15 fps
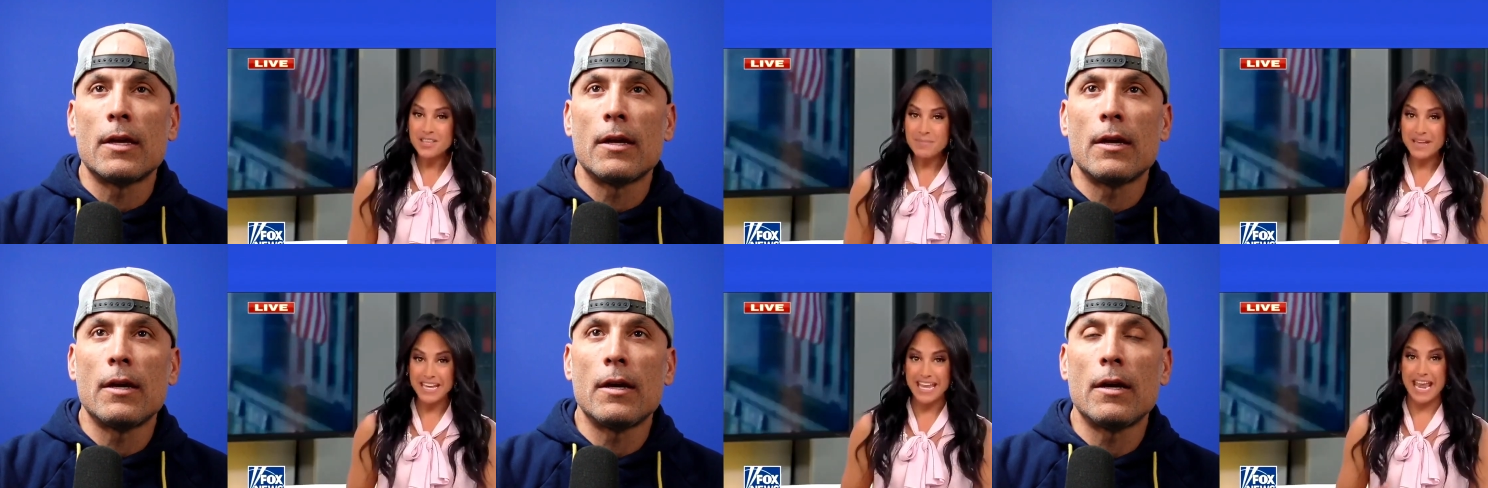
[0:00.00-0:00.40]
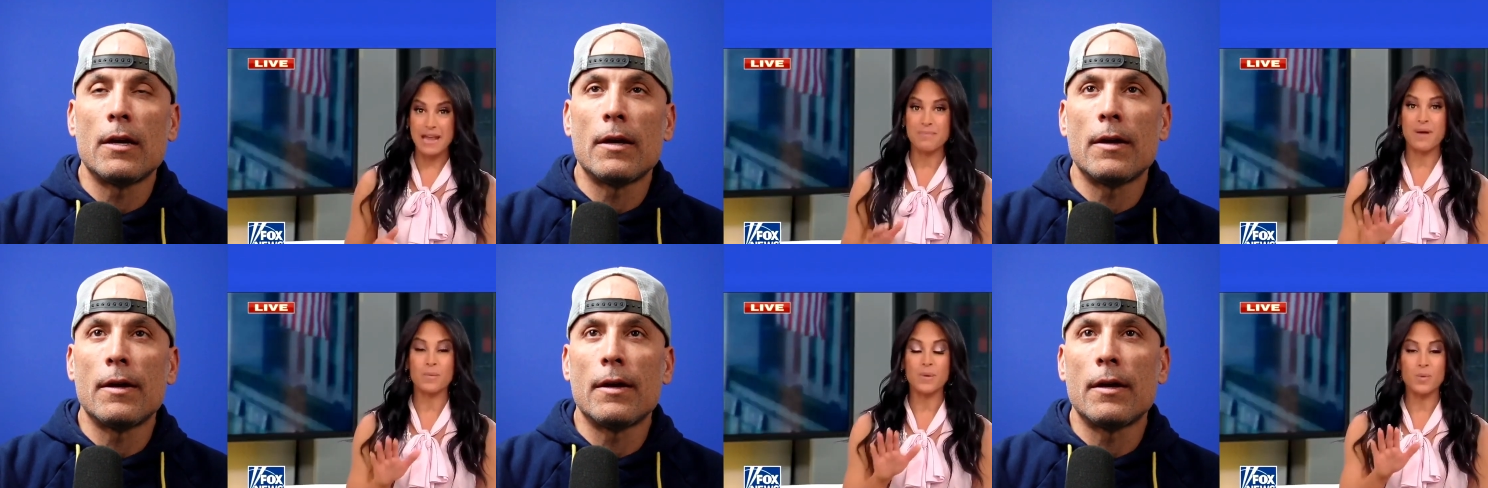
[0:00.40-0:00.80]
Speaker 1: to the big
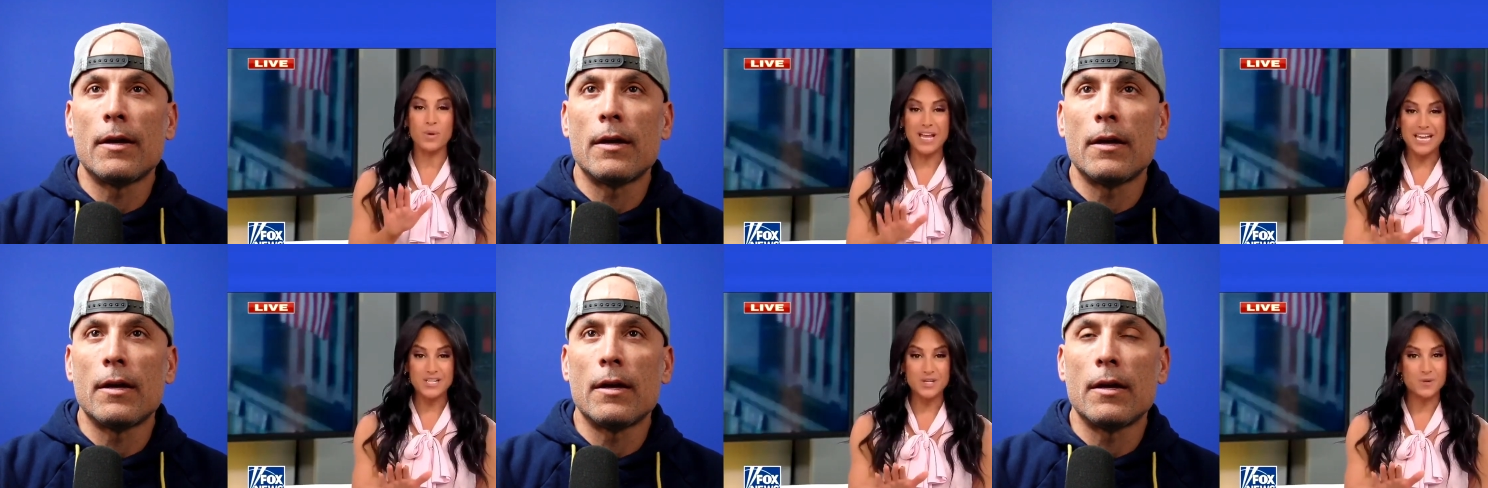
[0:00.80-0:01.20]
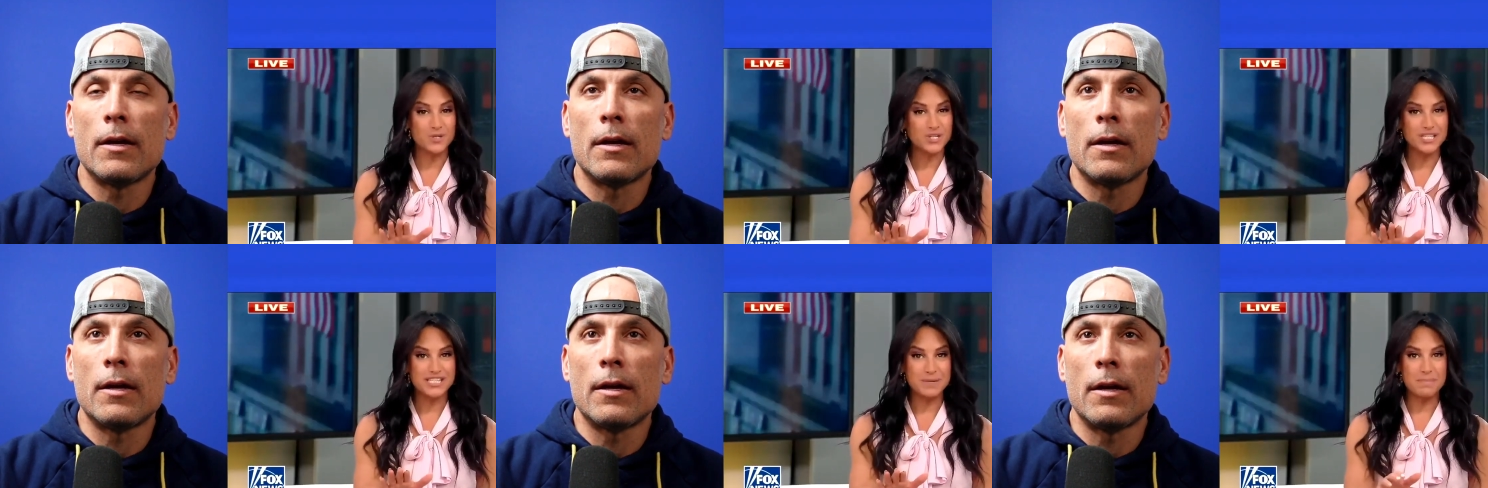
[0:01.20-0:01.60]
game that we will get to
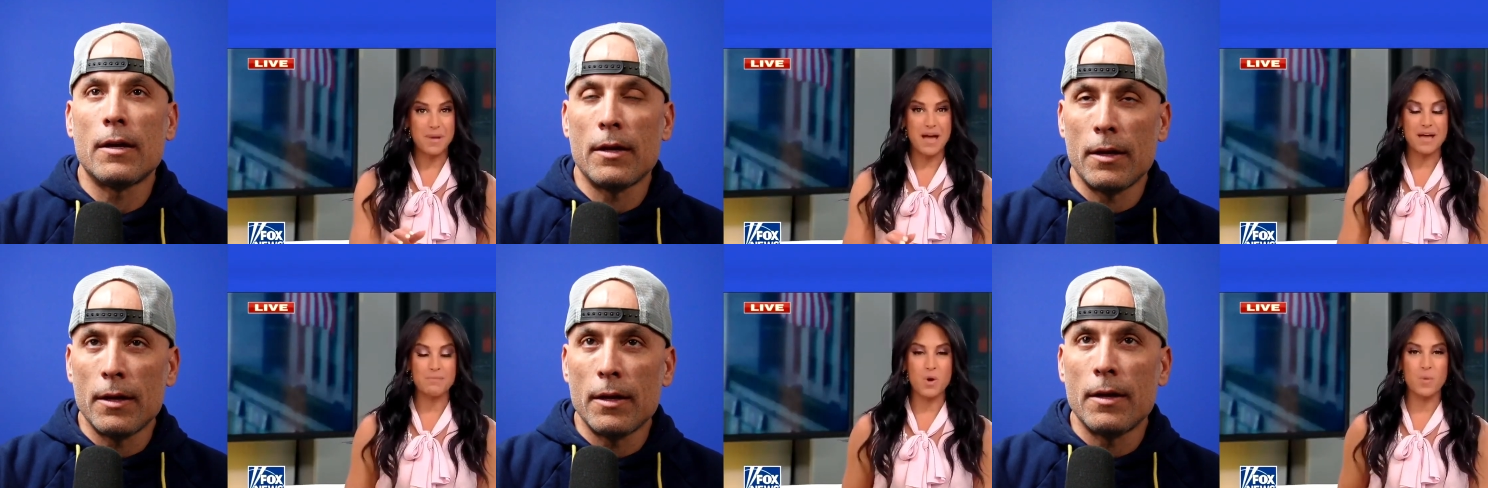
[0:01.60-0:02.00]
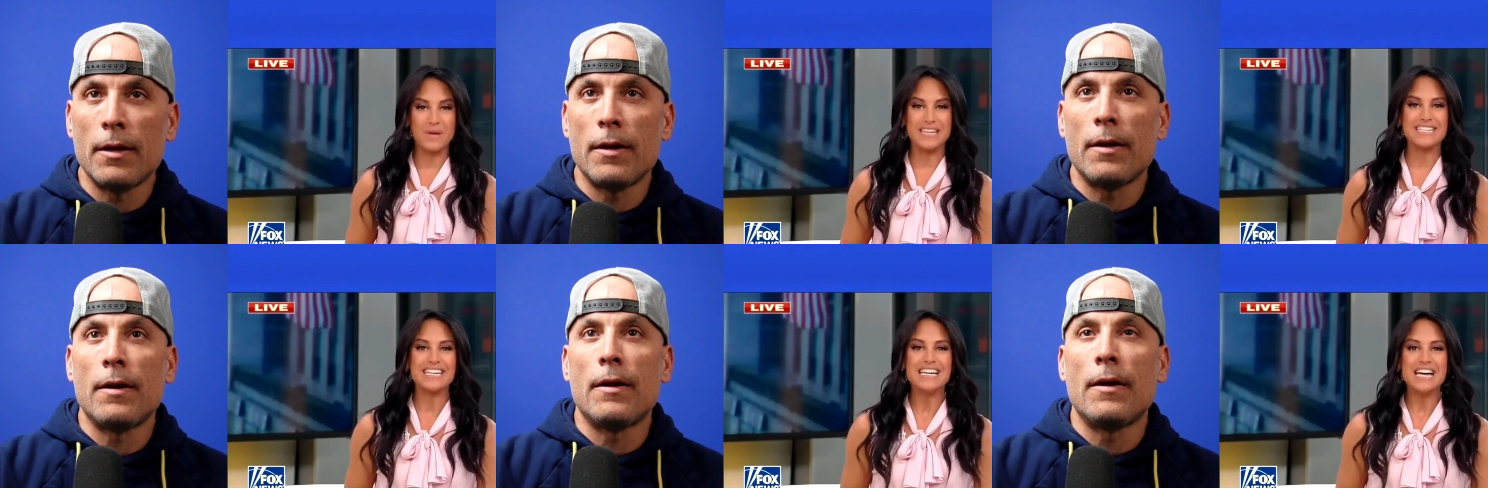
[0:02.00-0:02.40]
in just a, a,
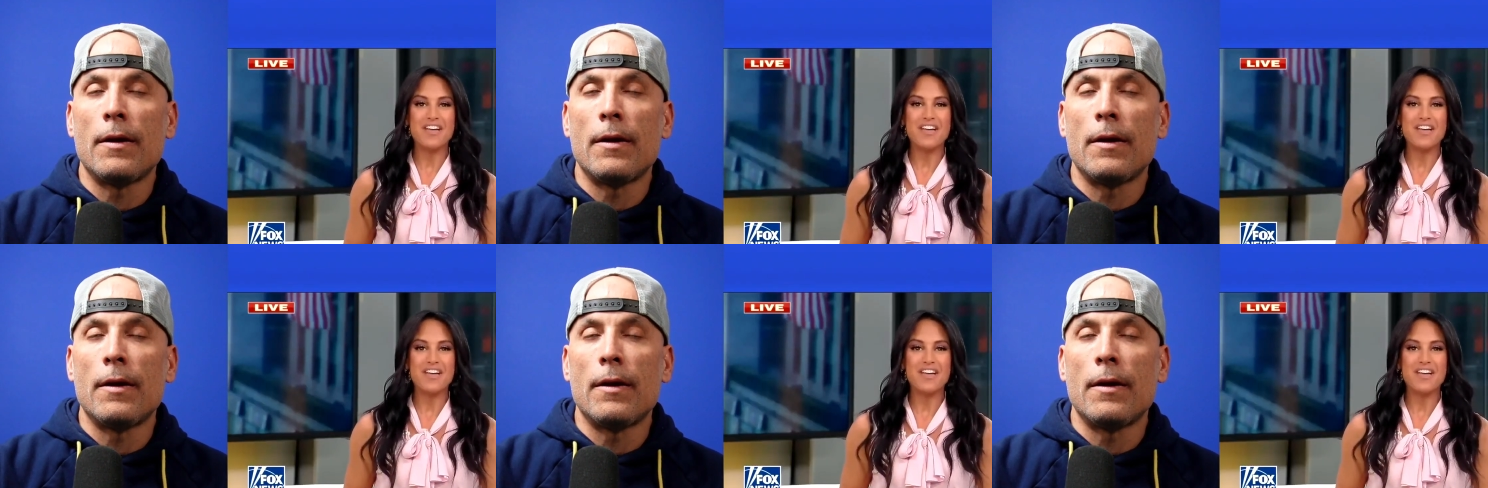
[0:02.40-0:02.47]
moment,